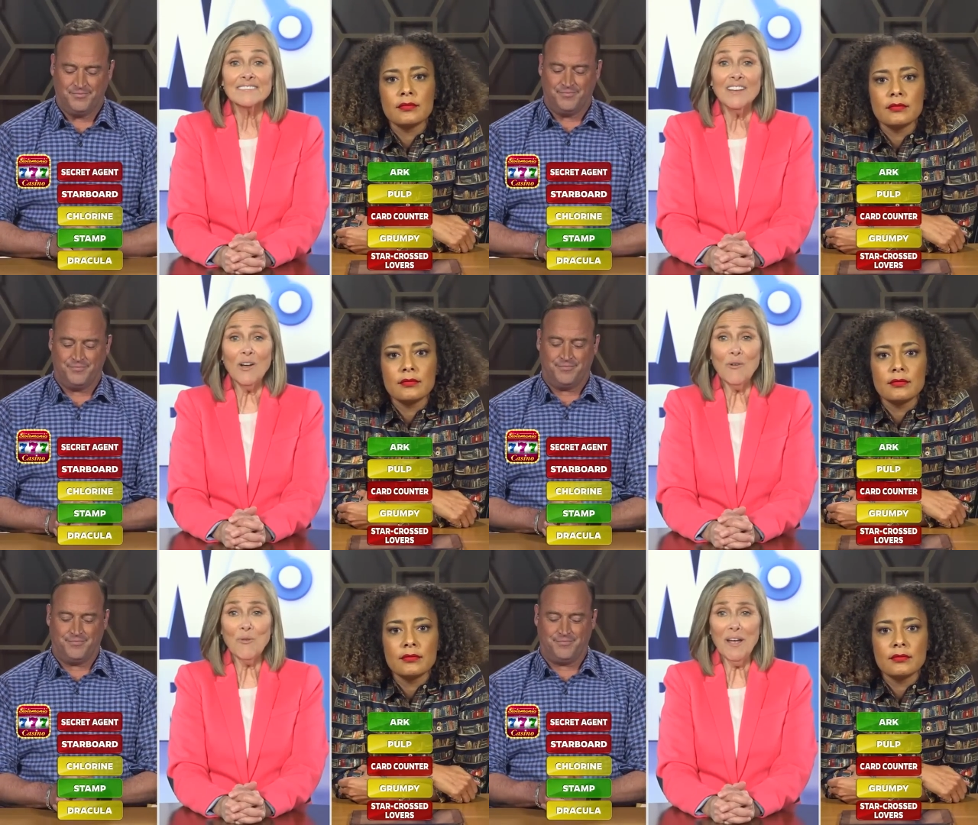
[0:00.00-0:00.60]

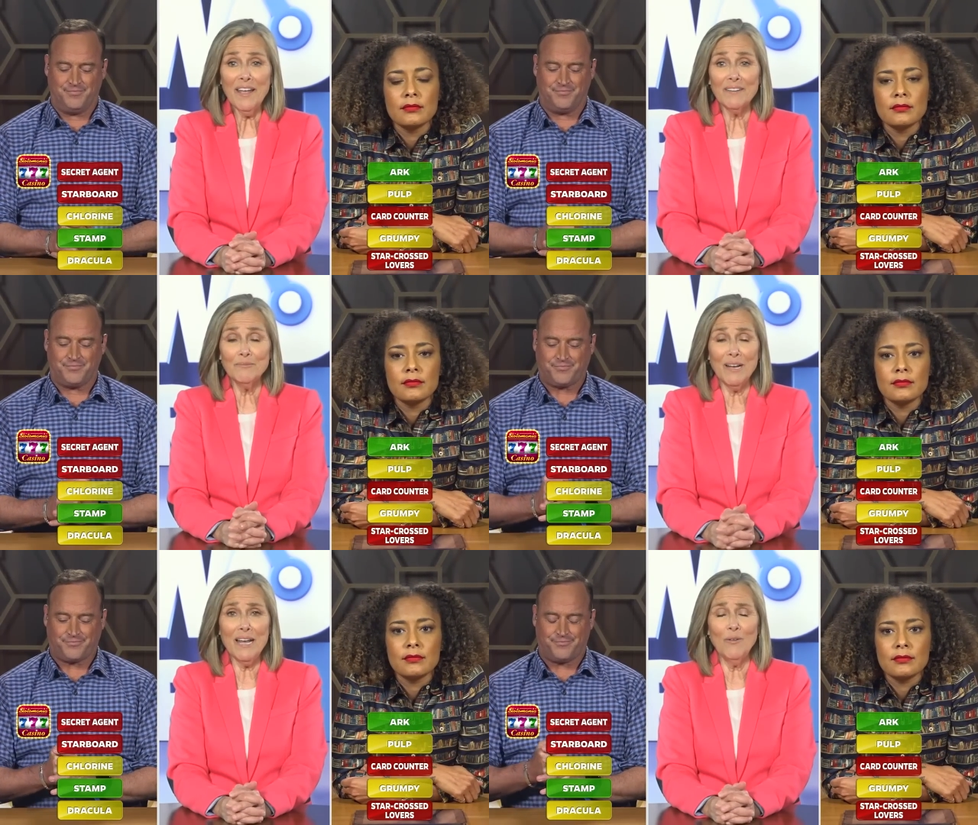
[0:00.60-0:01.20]
Speaker 1: All right.
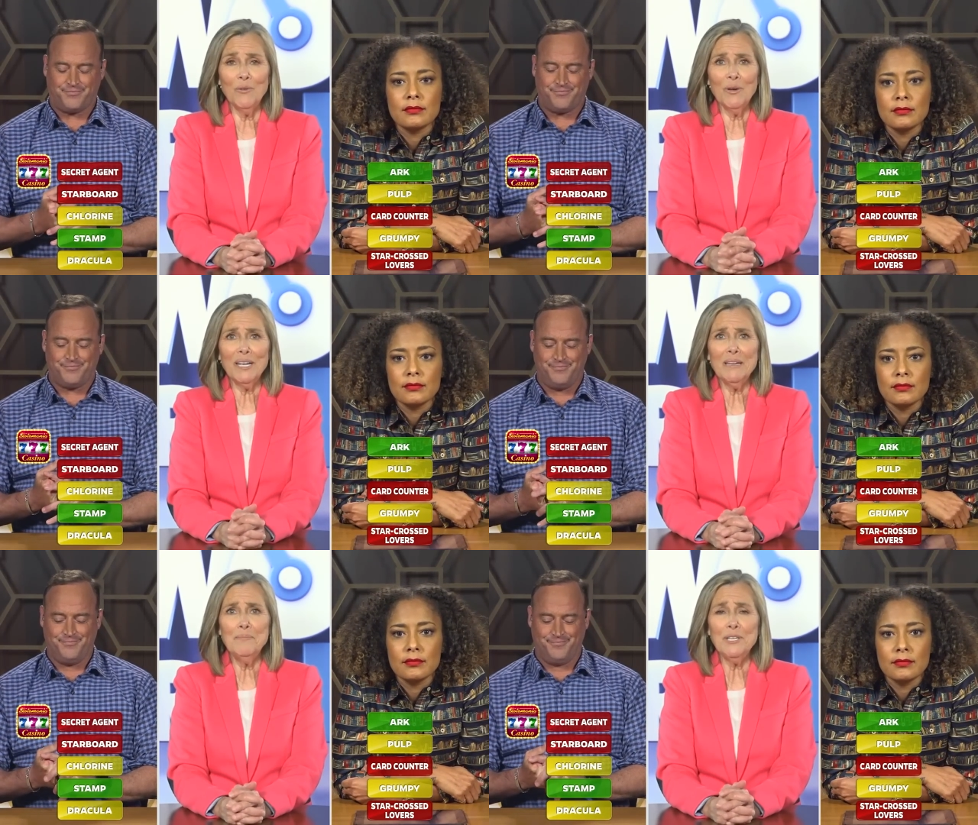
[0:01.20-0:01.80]
Wow. All
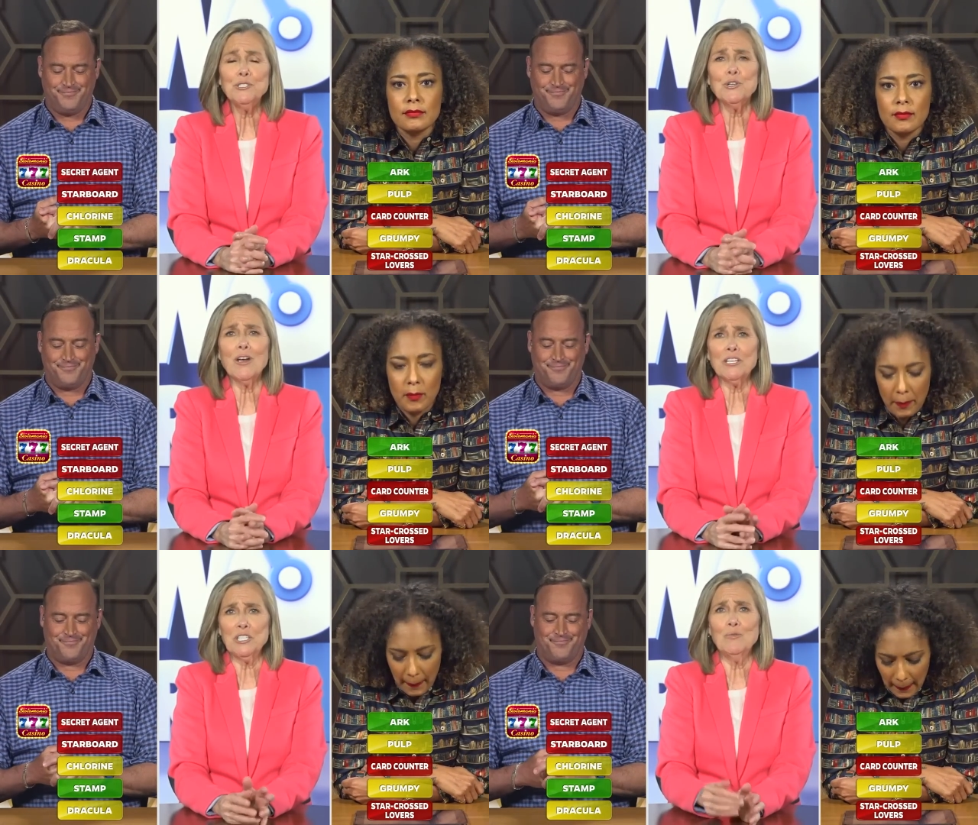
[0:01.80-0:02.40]
right. And pitcher
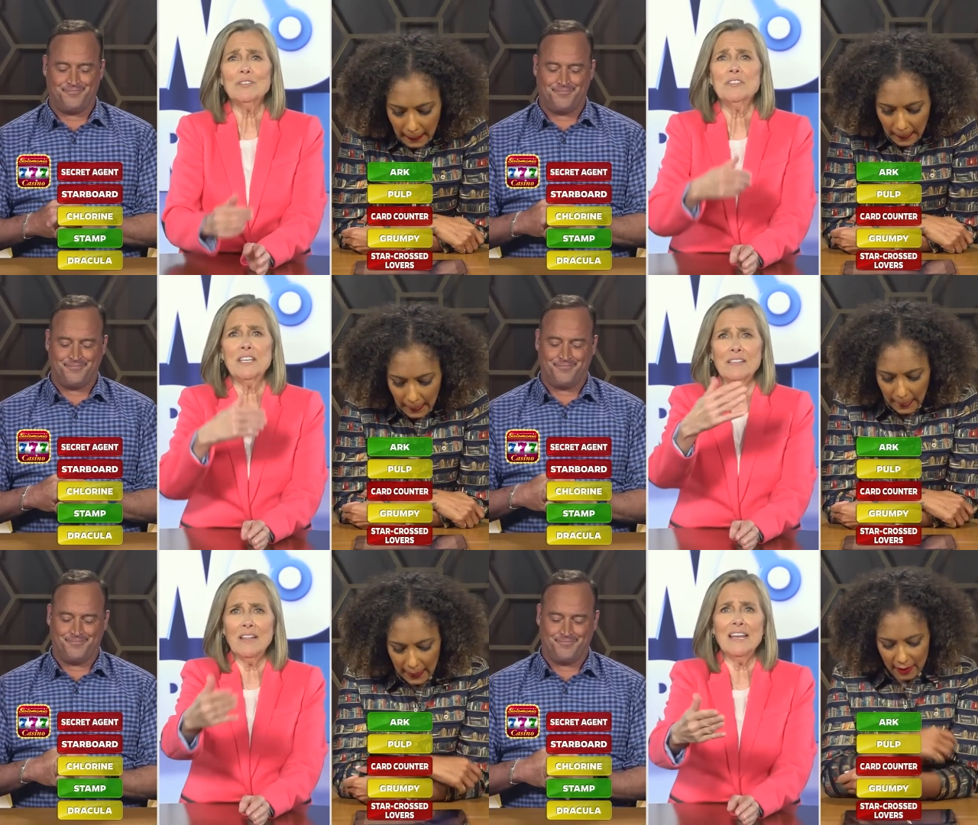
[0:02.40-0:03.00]
actually was
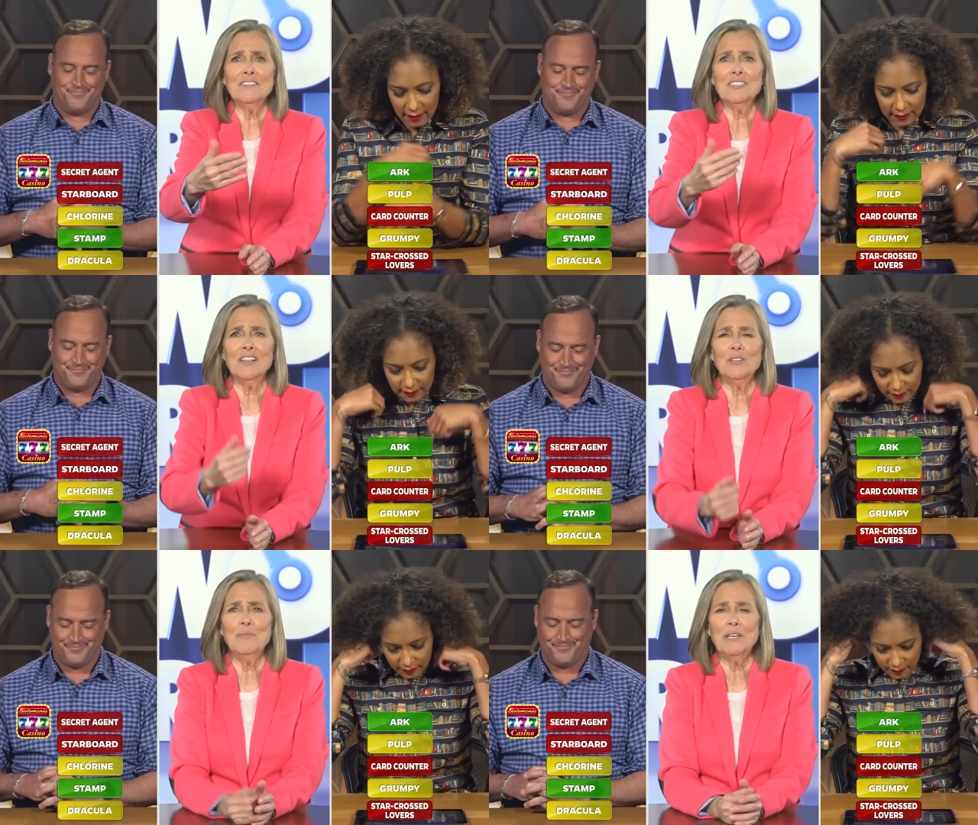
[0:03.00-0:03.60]
the last
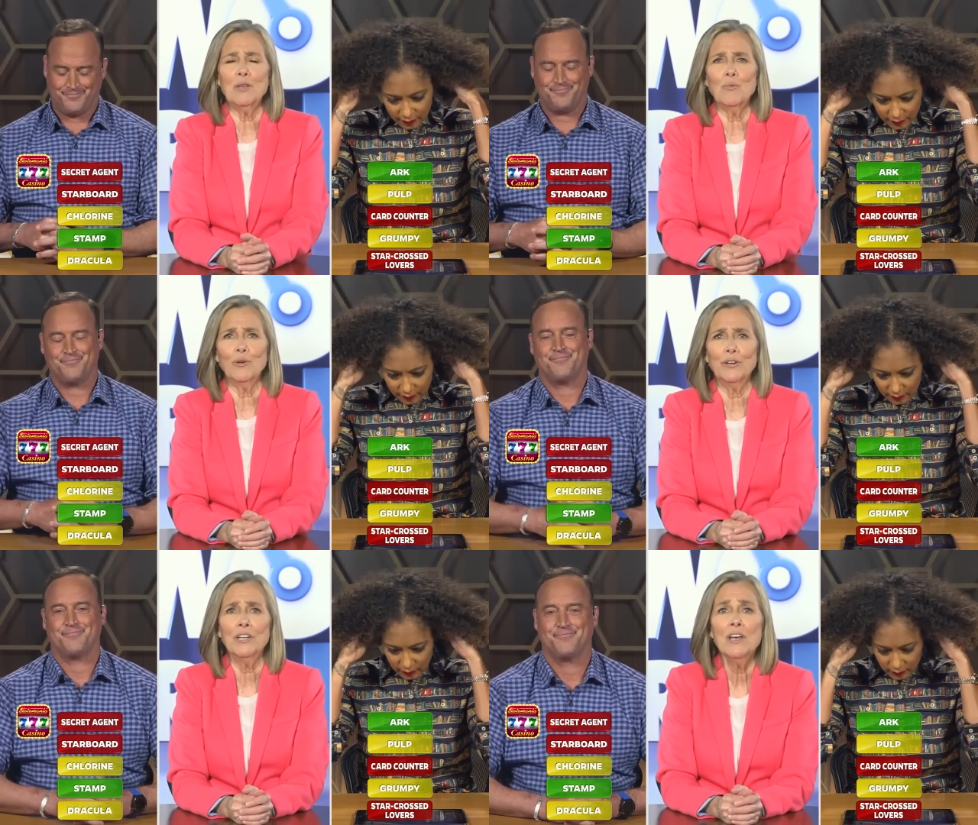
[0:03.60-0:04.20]
Slotomania
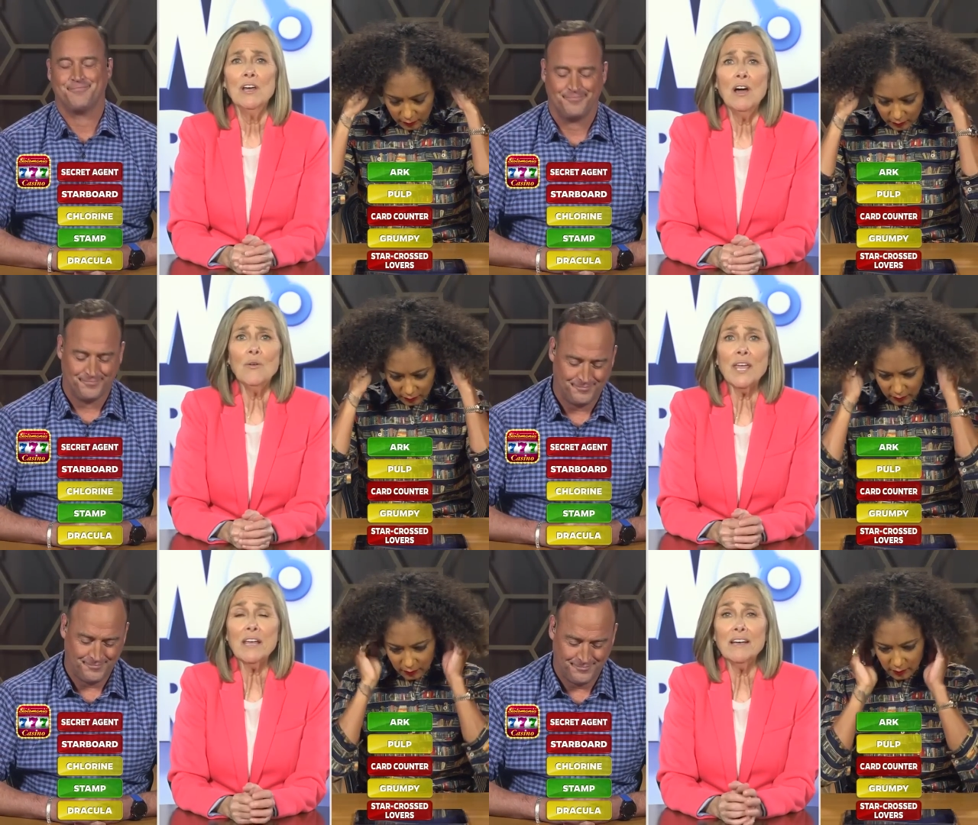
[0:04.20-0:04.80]
word.
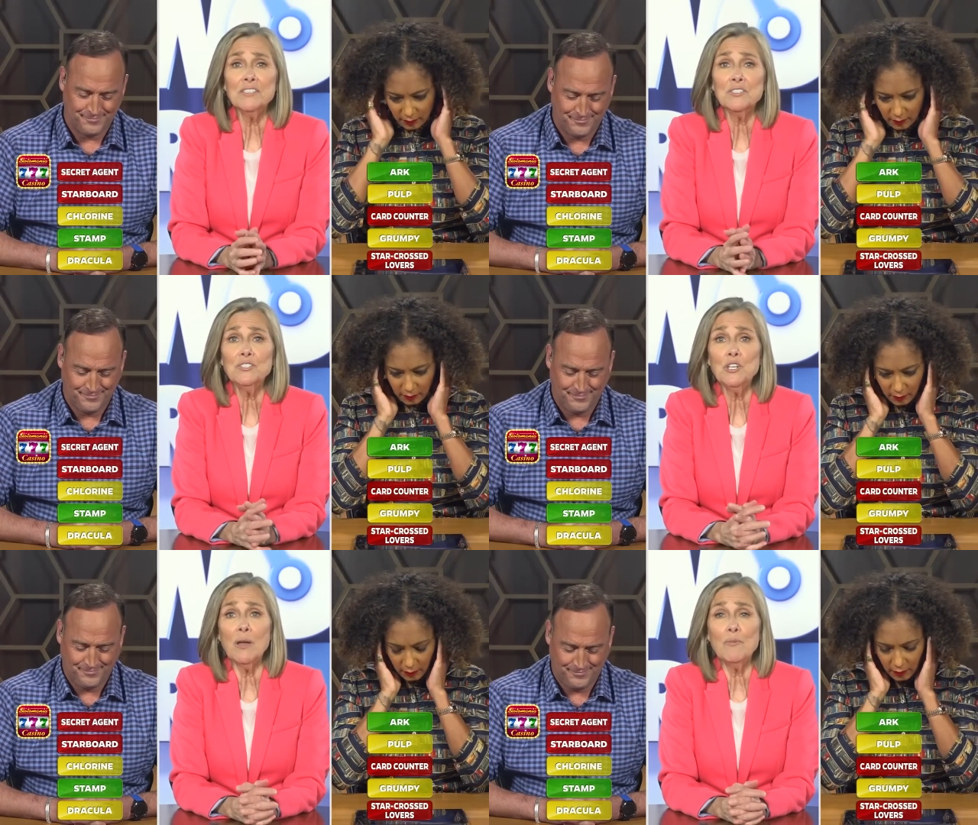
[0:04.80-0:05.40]
Okay, guys.
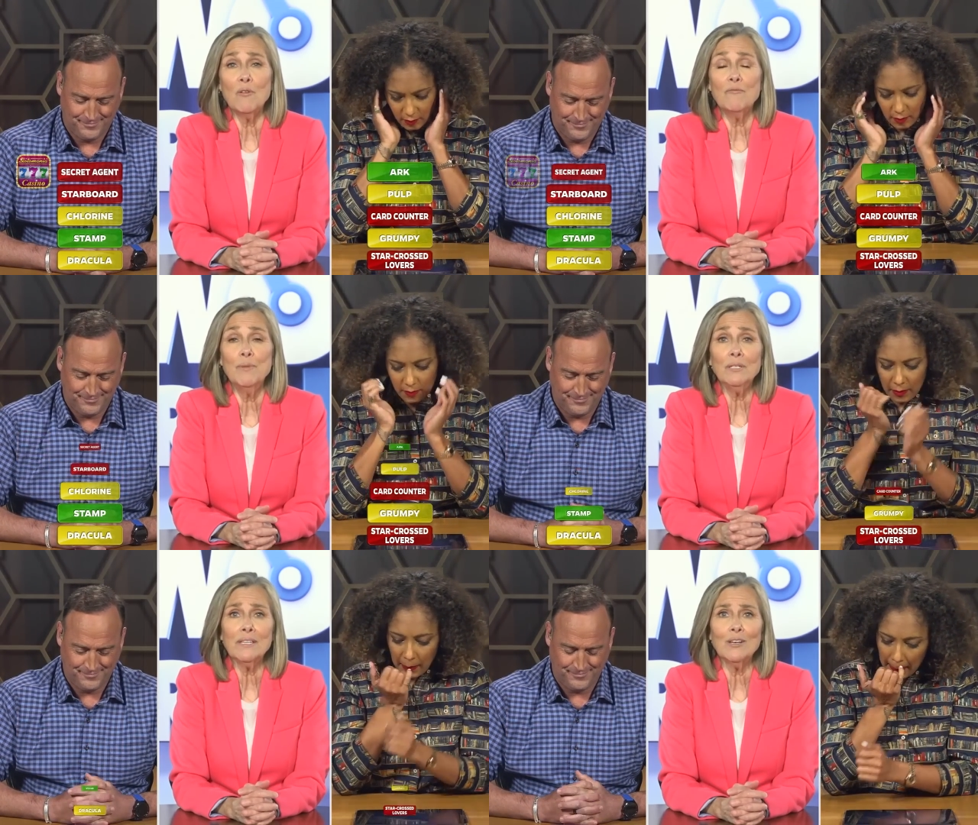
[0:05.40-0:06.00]
Good job. You have
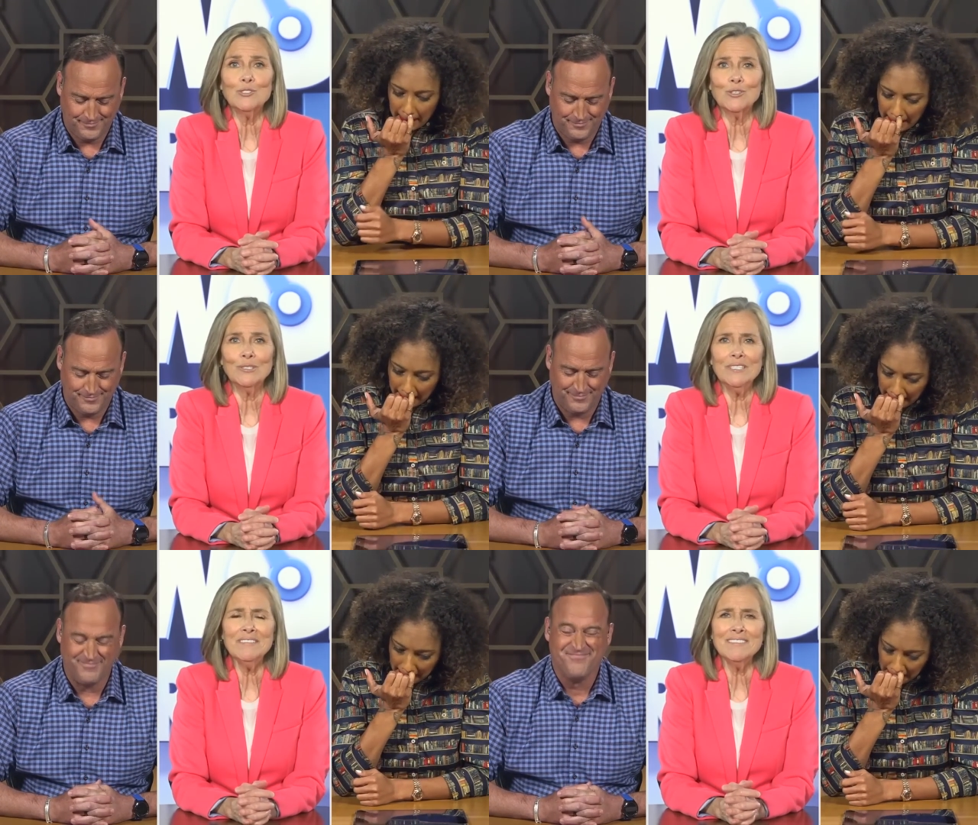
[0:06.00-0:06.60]
built out your
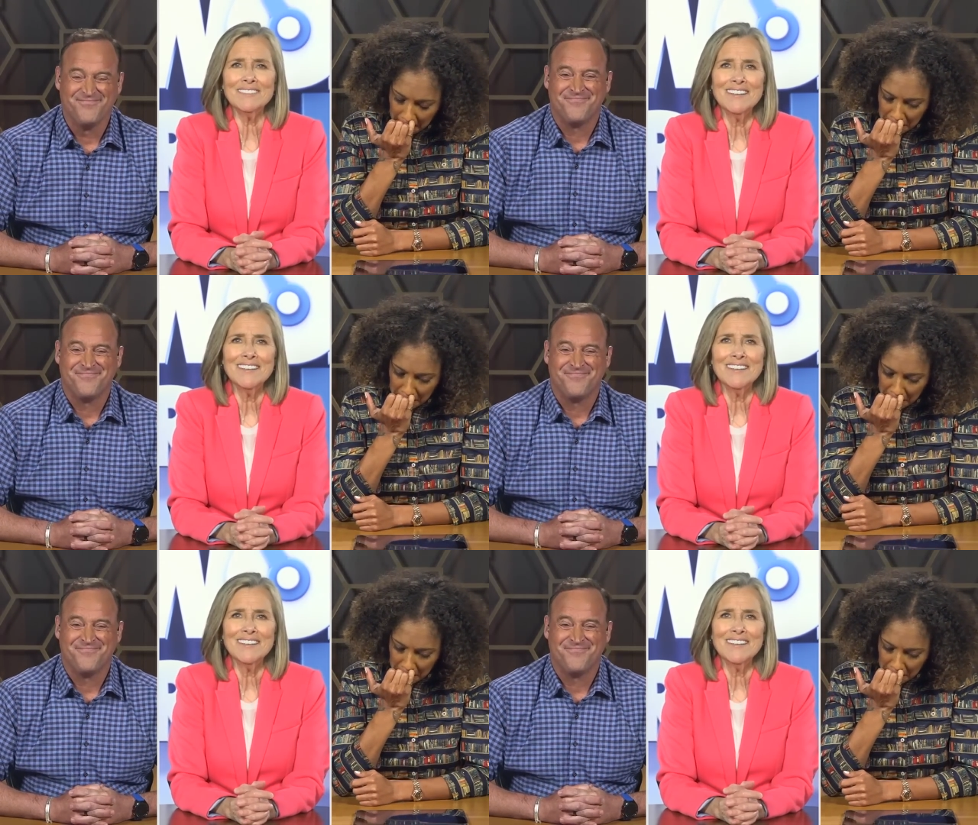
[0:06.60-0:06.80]
list.